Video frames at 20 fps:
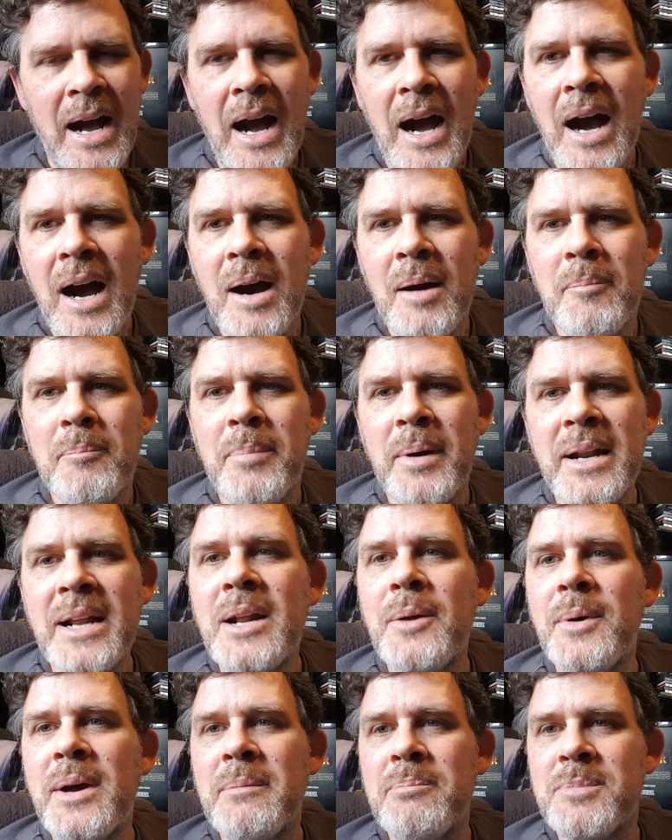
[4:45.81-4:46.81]
But
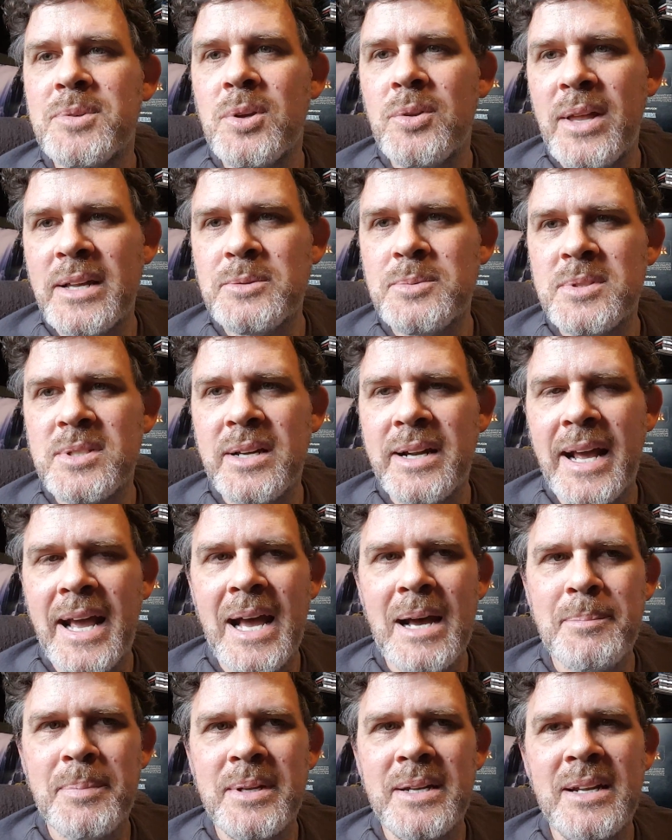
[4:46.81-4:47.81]
anyway, so that's what's going to
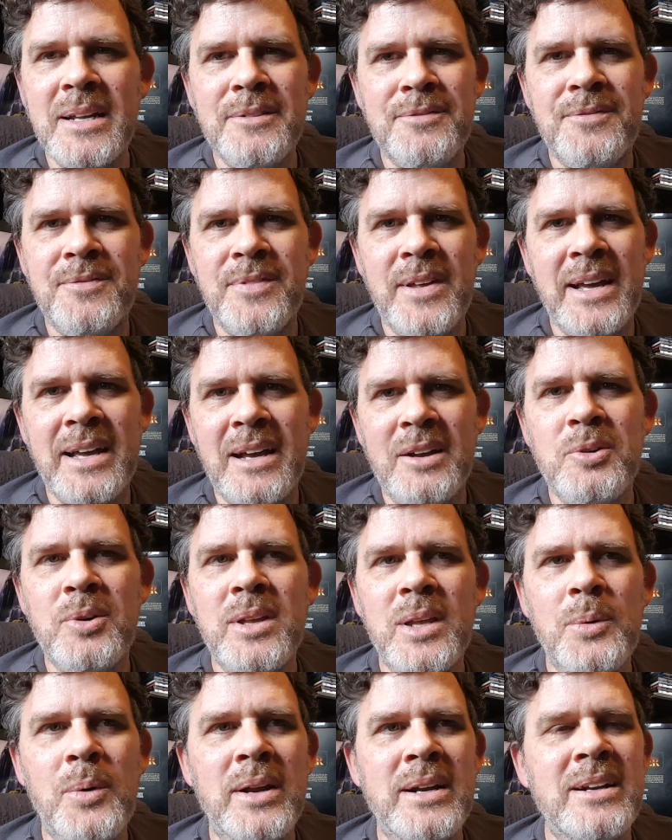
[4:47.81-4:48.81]
happen. If I
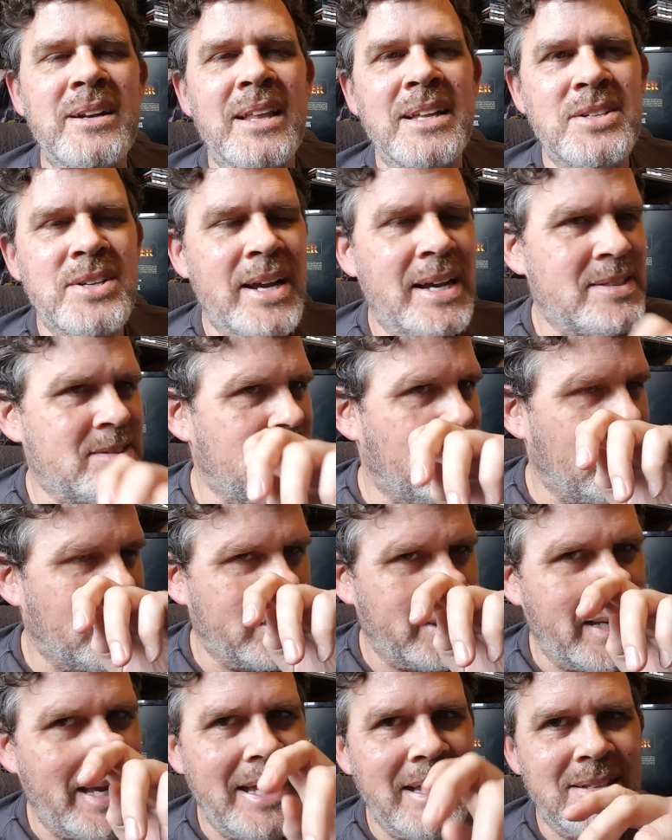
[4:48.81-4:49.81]
really wanted to let you guys know
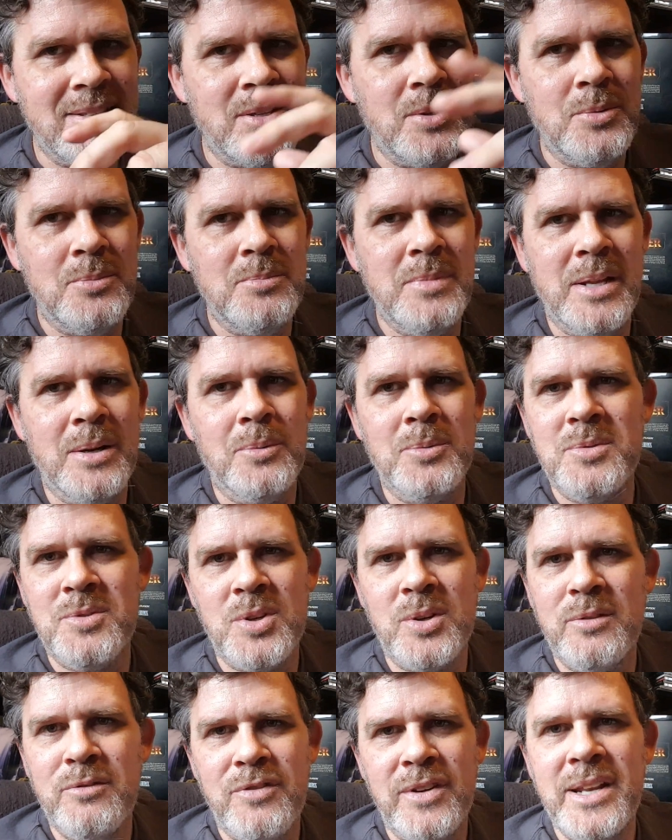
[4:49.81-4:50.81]
in case
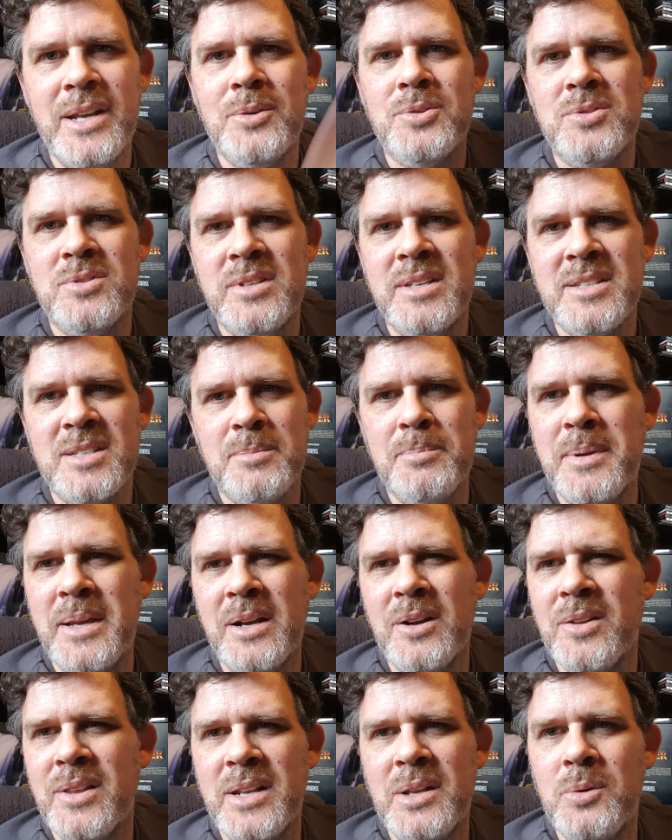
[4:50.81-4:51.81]
certain videos
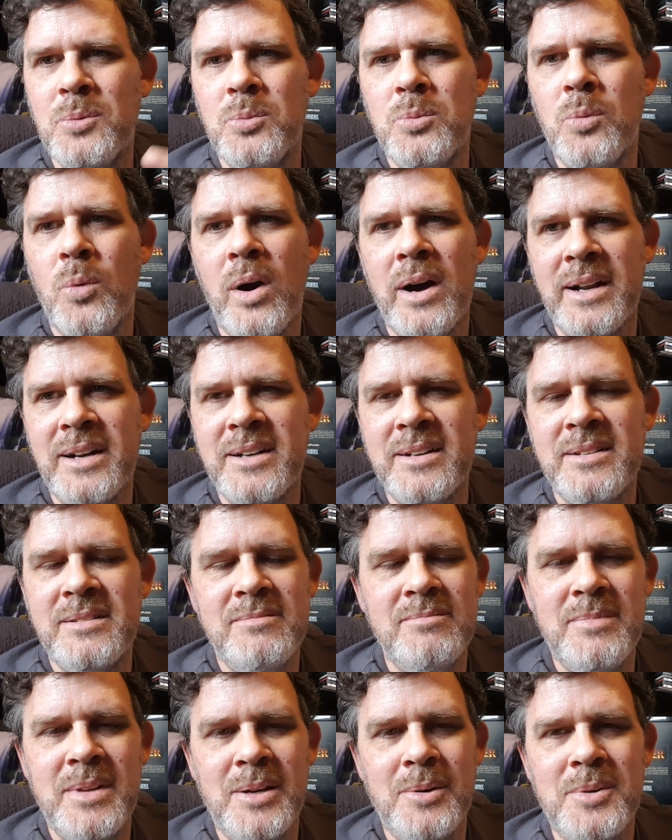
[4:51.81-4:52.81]
disappear that you wanted
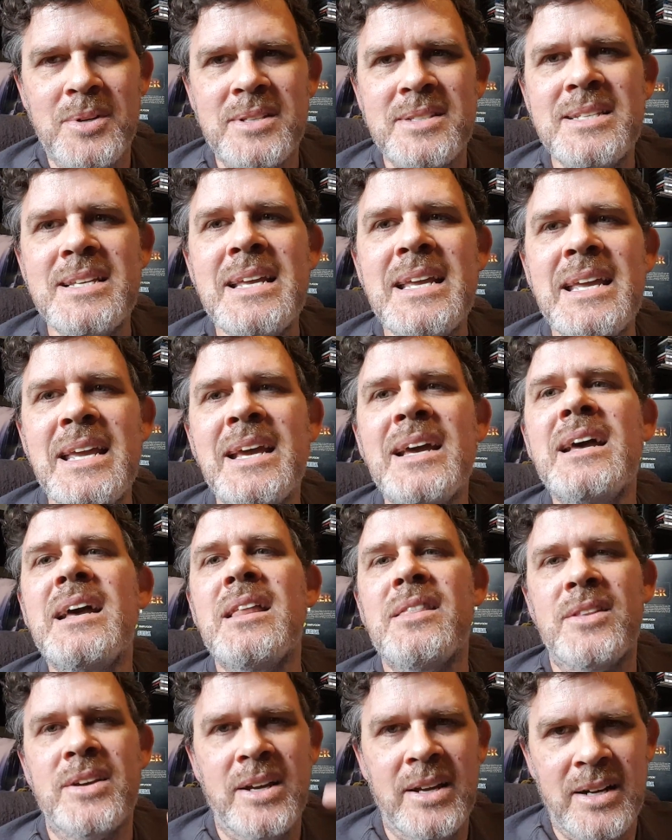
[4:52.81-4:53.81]
to see,
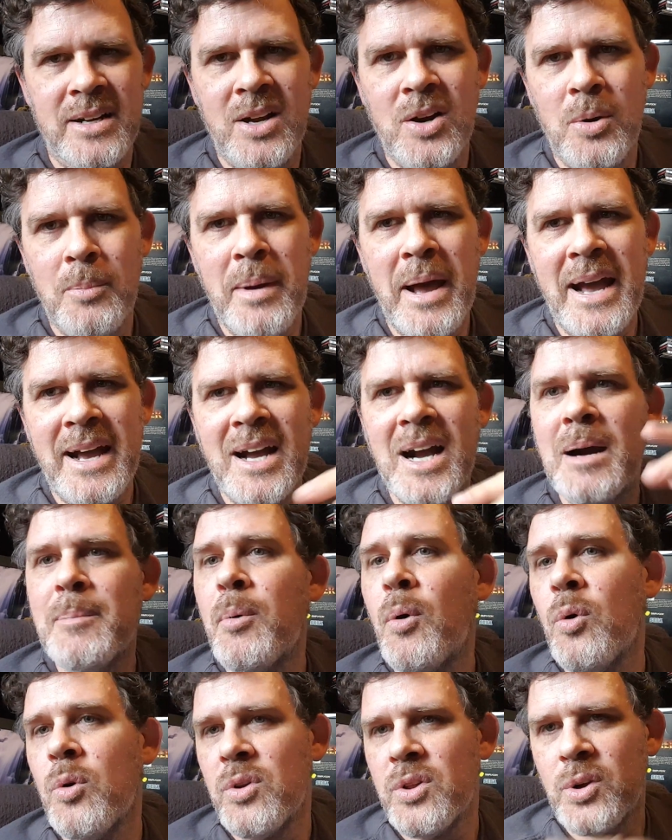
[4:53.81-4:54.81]
they're going to go back
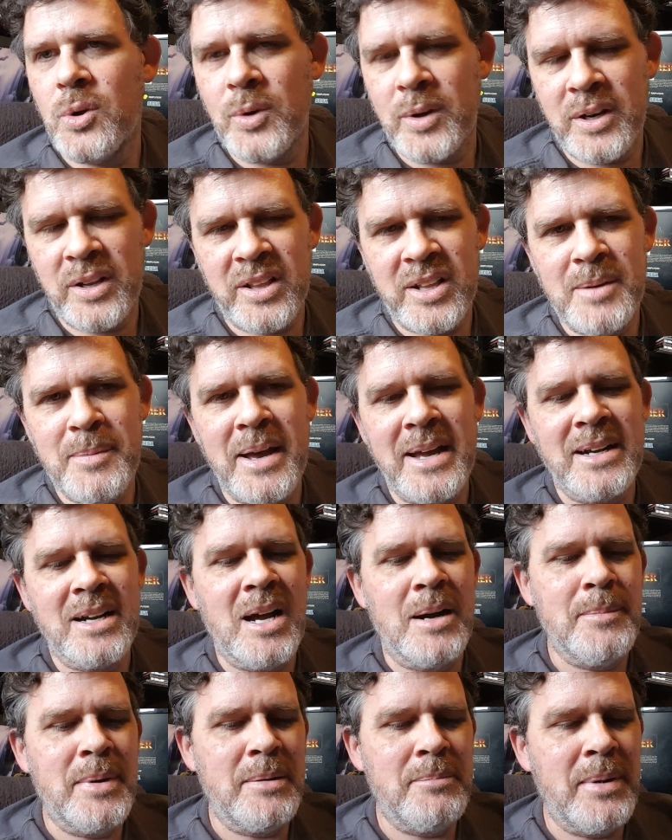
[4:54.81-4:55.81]
up, or they're going to the Command
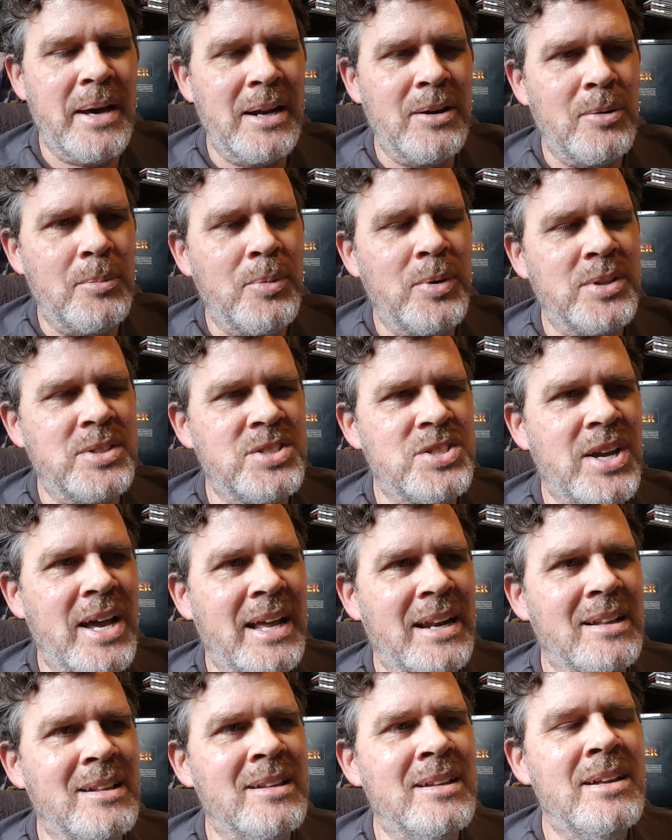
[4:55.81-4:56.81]
Combat Battle Reports
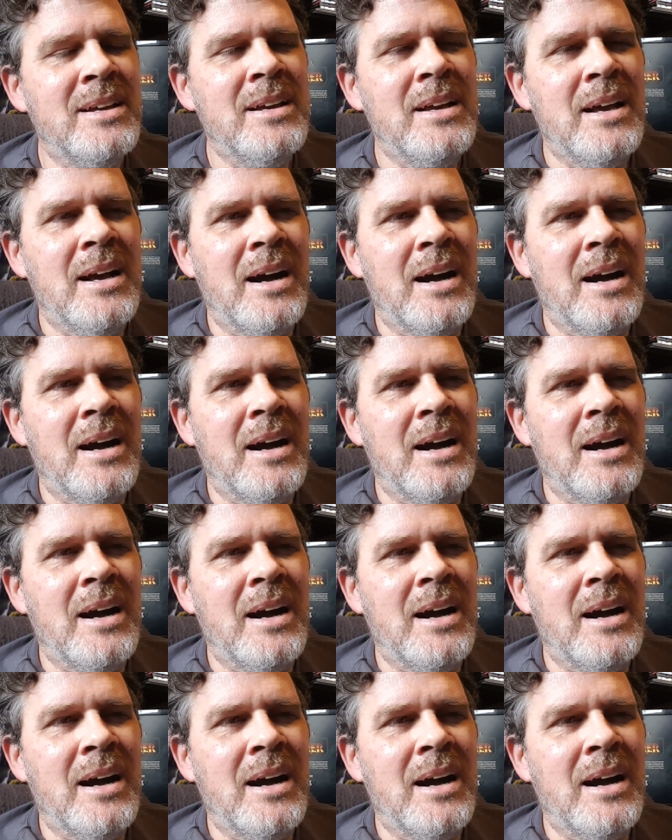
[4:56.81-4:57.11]
channel.